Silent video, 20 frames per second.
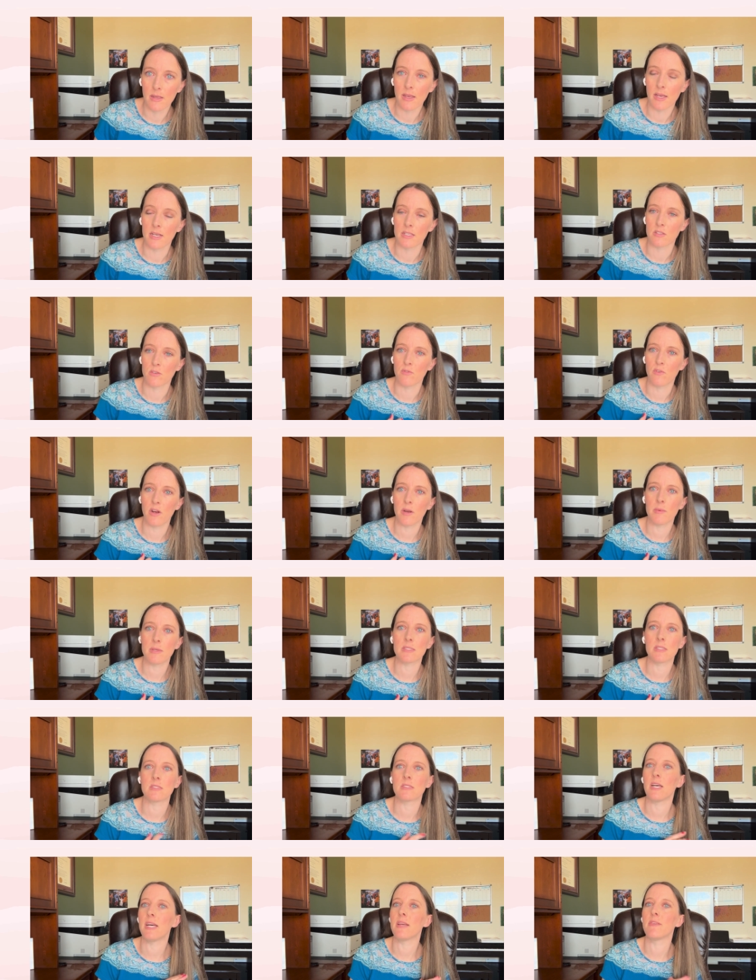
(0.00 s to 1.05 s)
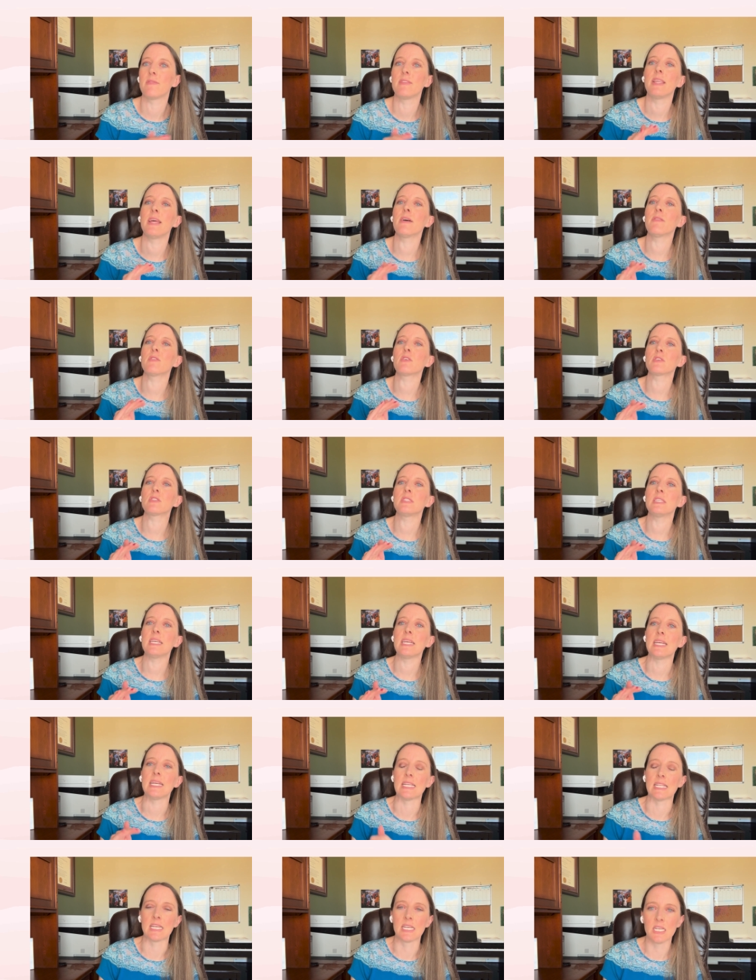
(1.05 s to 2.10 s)
As a pharmacist, I have never
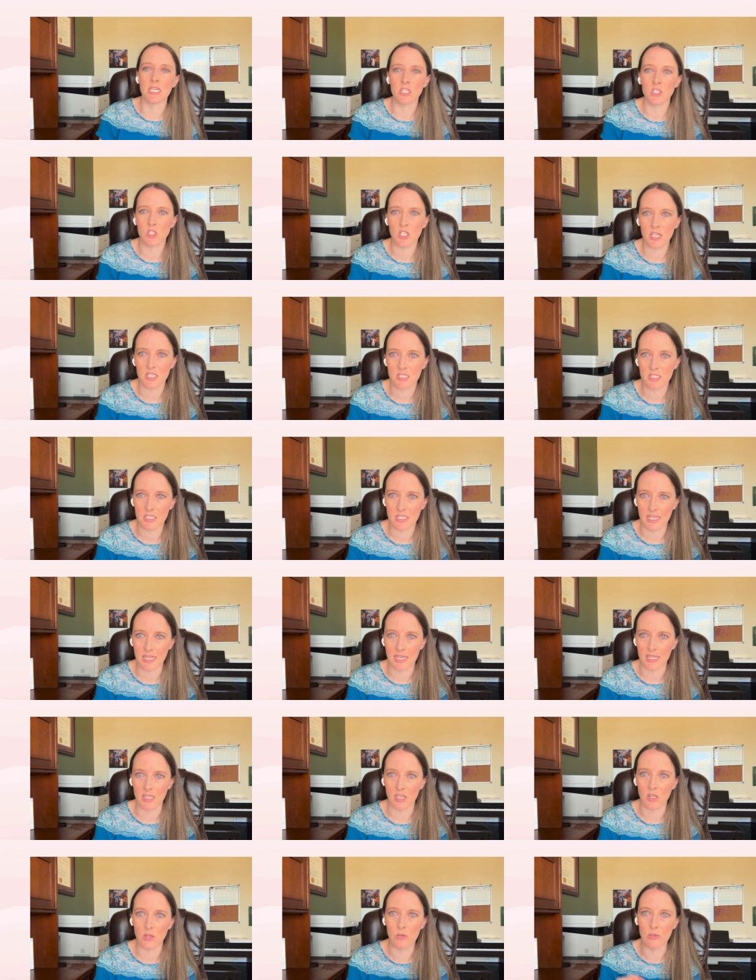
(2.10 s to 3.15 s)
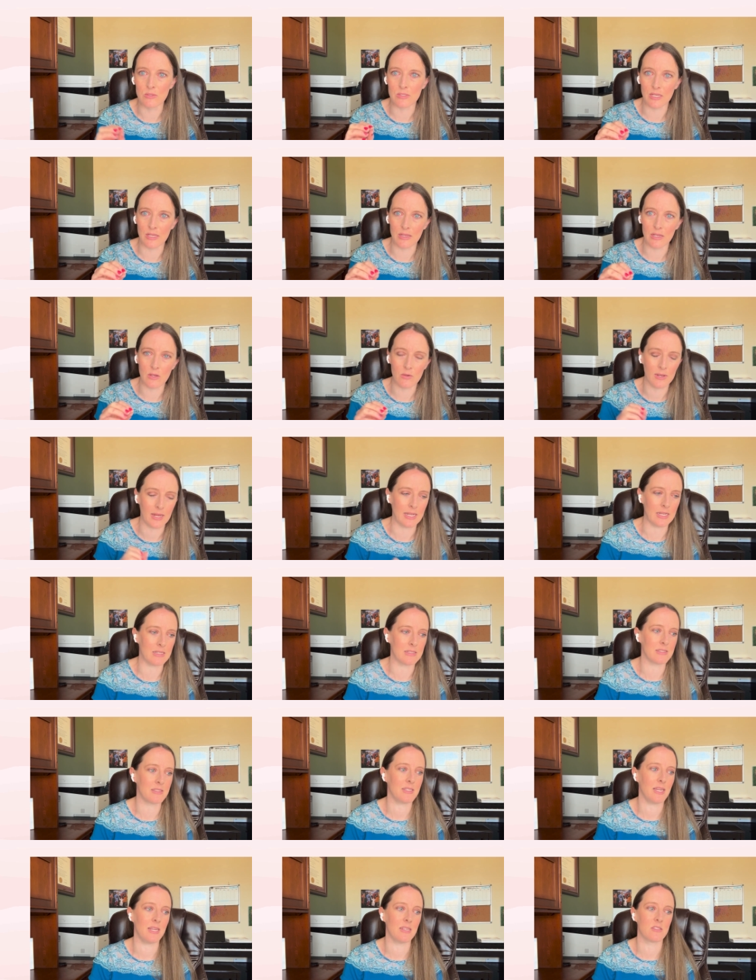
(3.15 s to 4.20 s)
seen gestadine used in the United
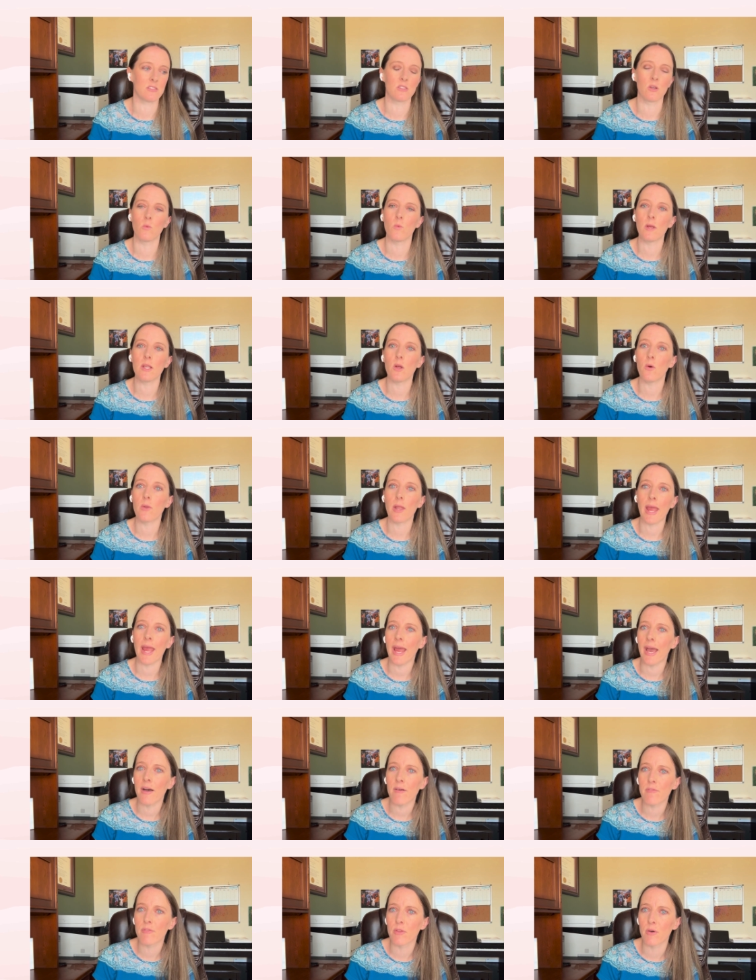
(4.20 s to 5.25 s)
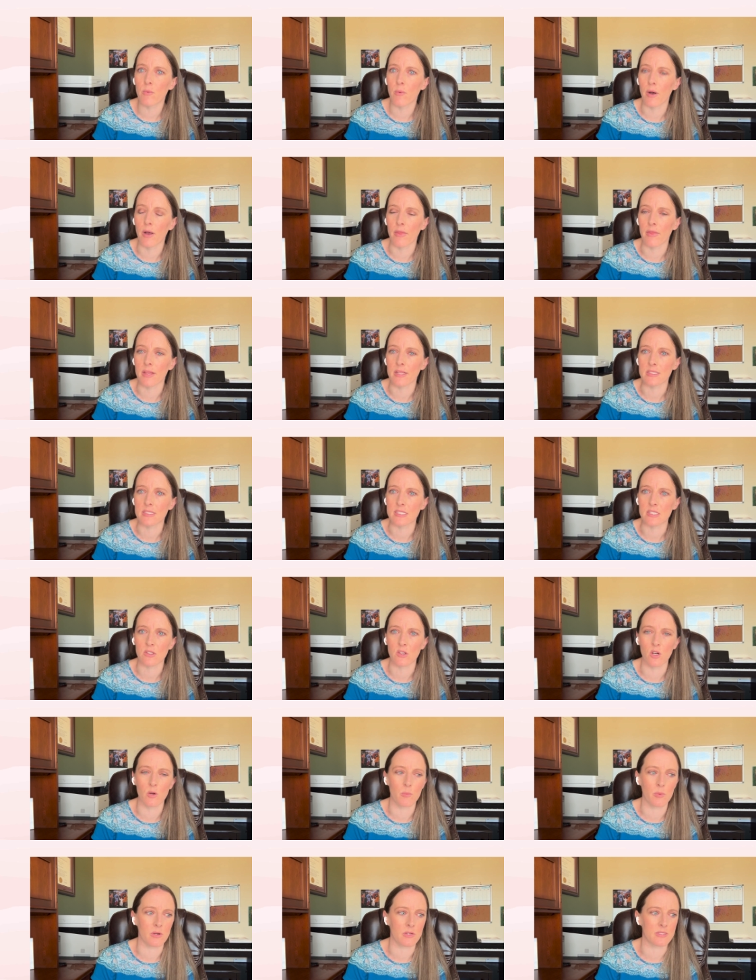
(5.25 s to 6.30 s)
States. So we don't have the one that's
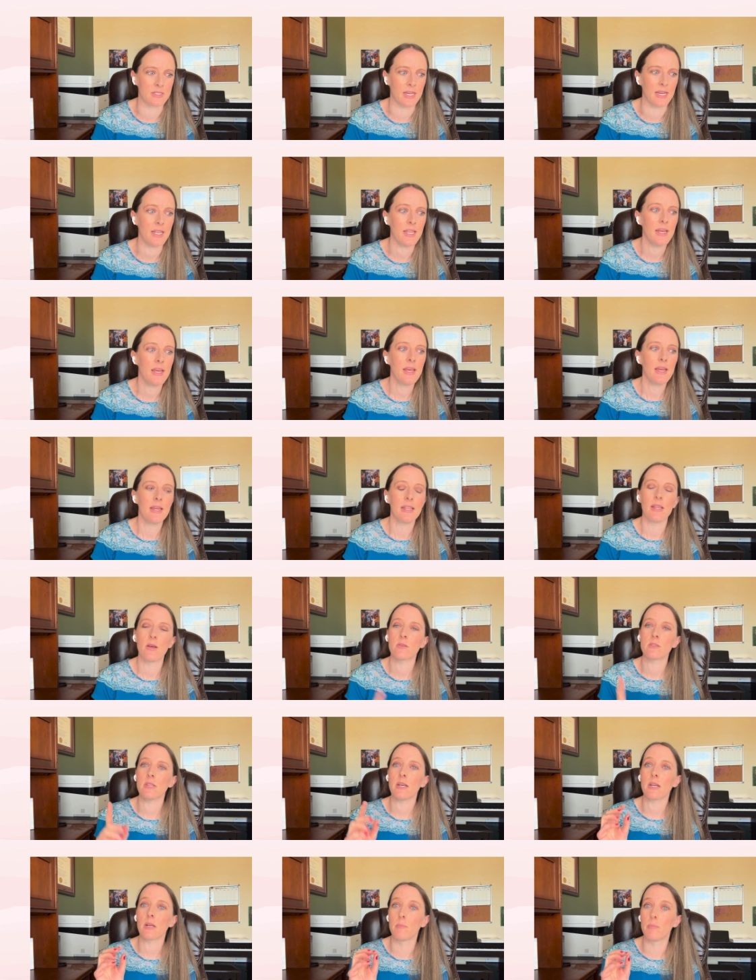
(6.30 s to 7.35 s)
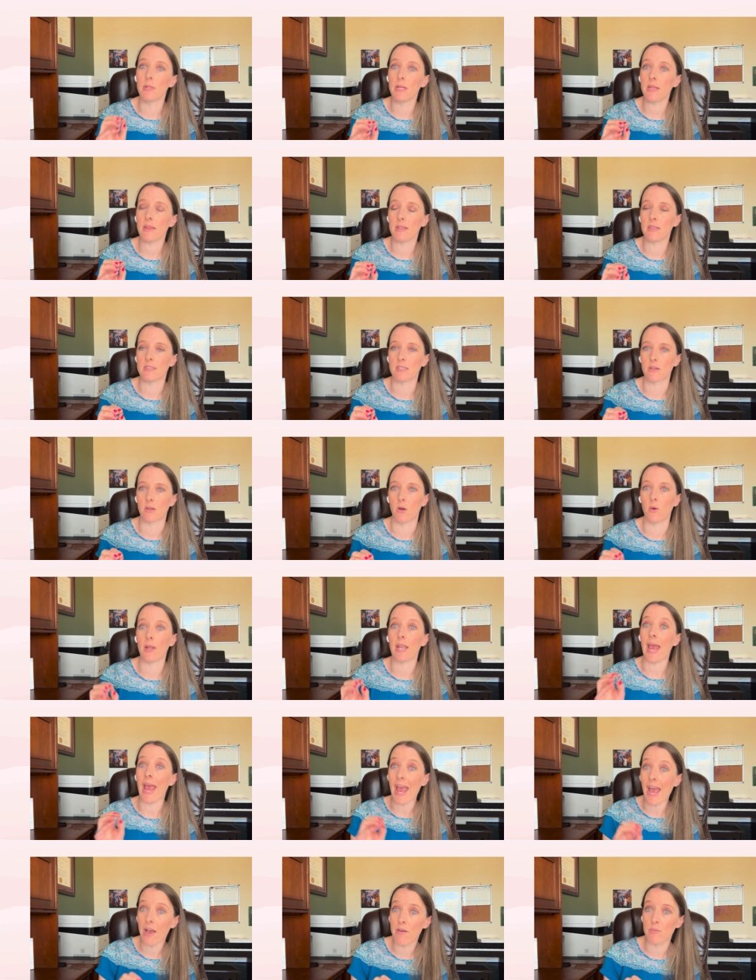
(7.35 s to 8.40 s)
0%. Now, it's not completely zero. It
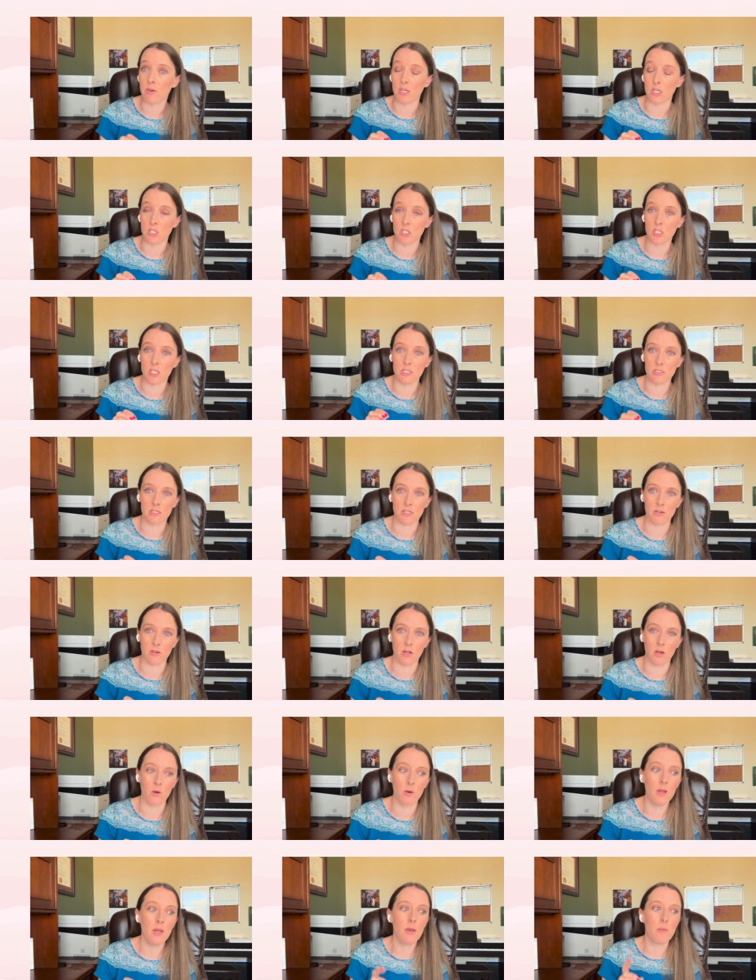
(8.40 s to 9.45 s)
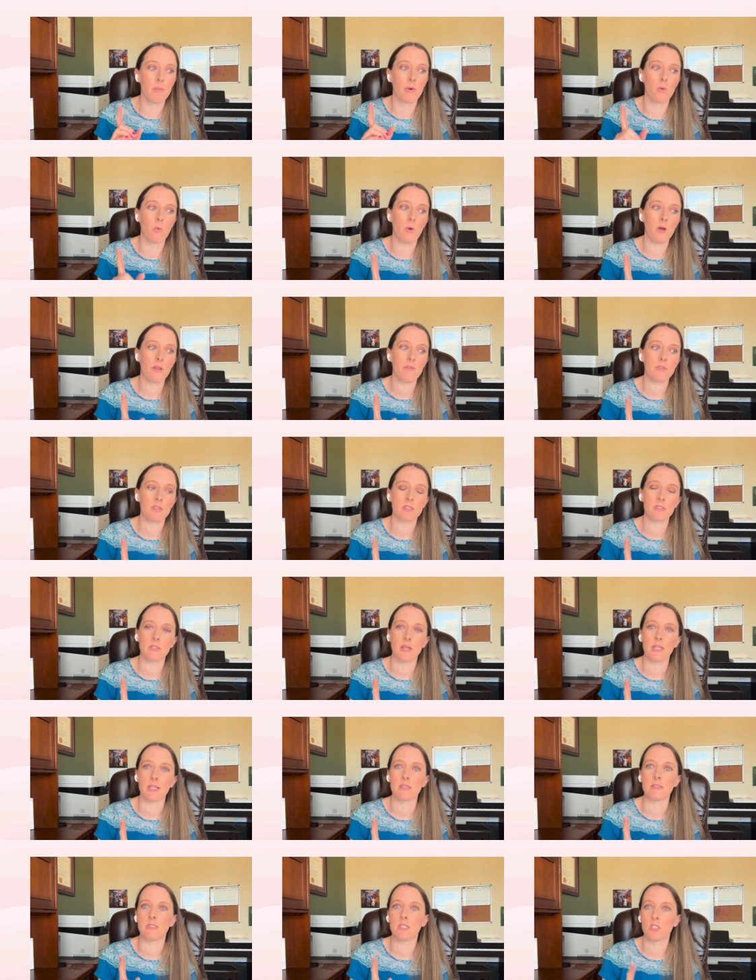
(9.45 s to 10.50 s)
averaged 0, but one of the
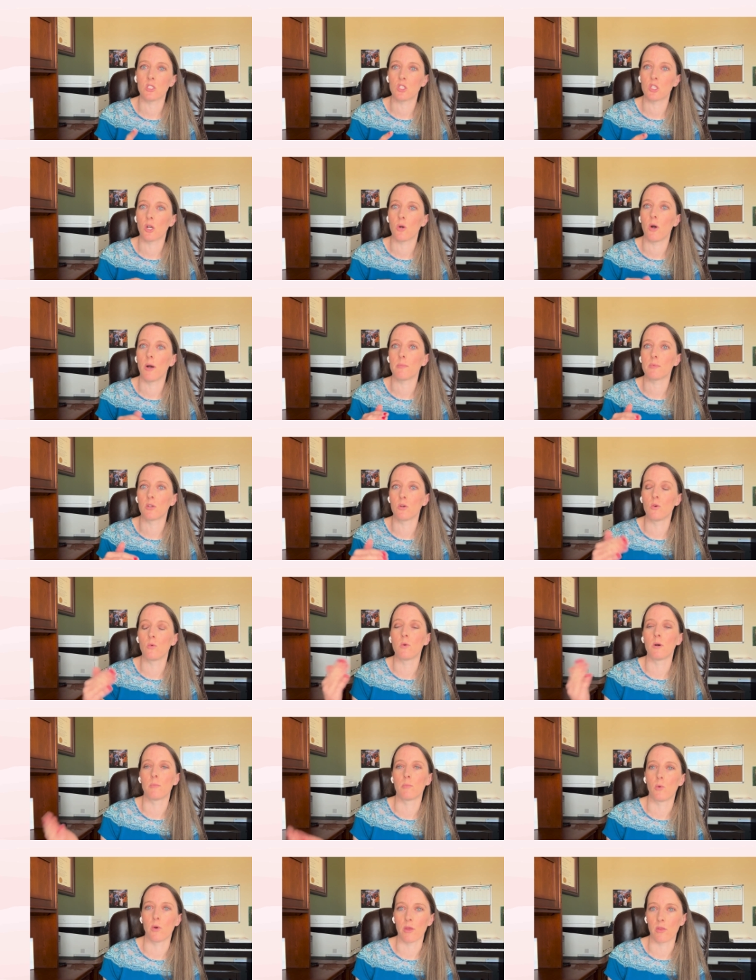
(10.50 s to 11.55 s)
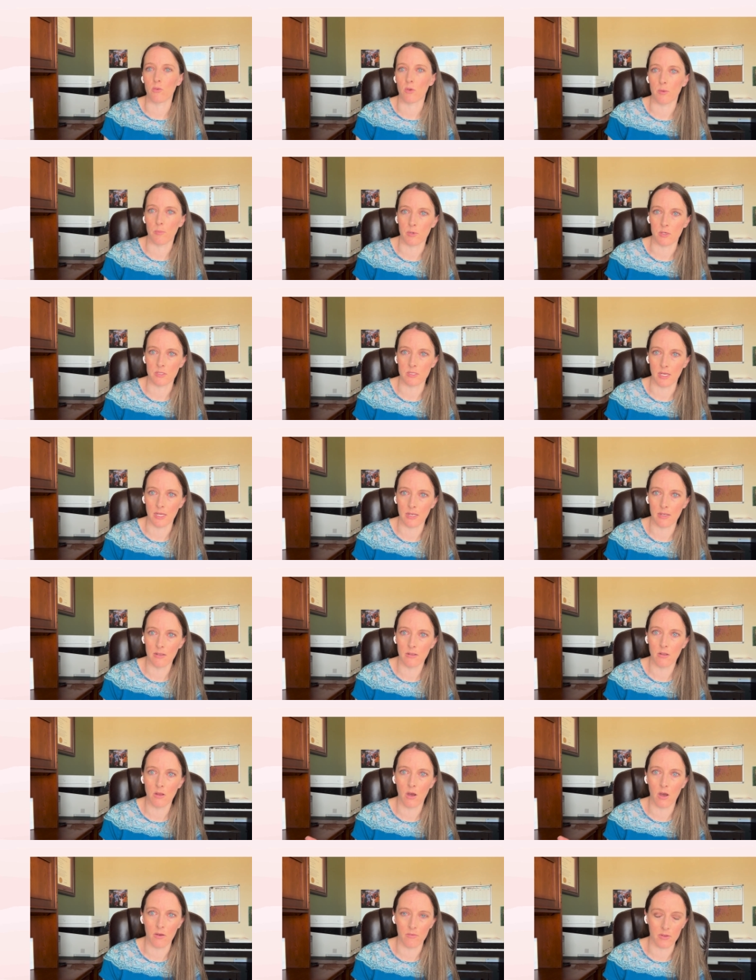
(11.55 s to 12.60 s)
studies did show up to a 1.3%
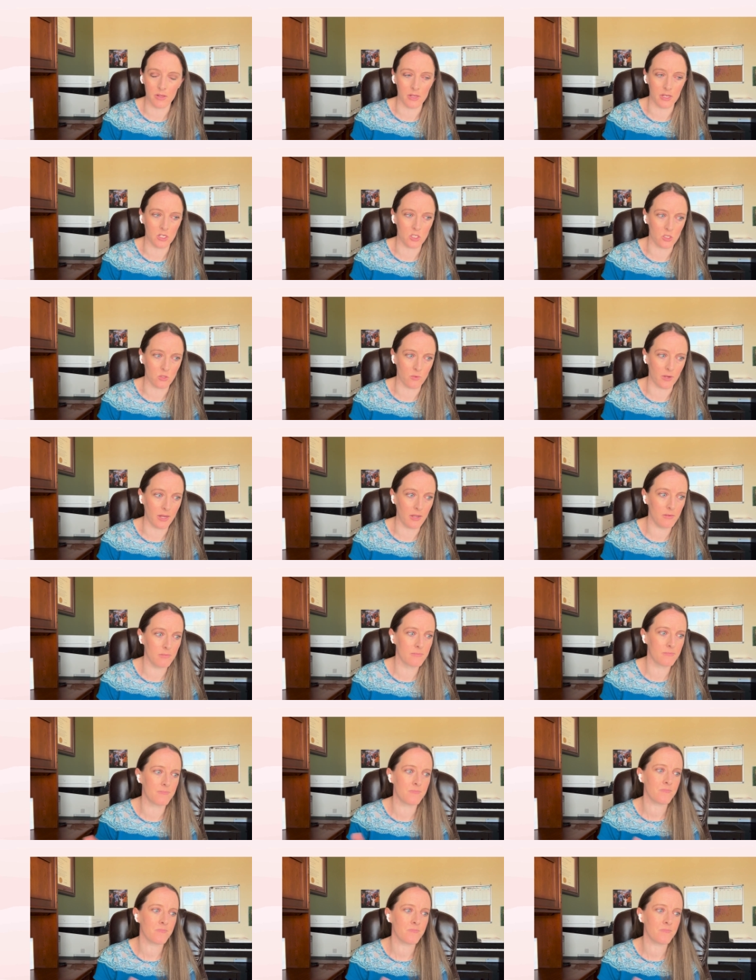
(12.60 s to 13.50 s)
ovulation rate.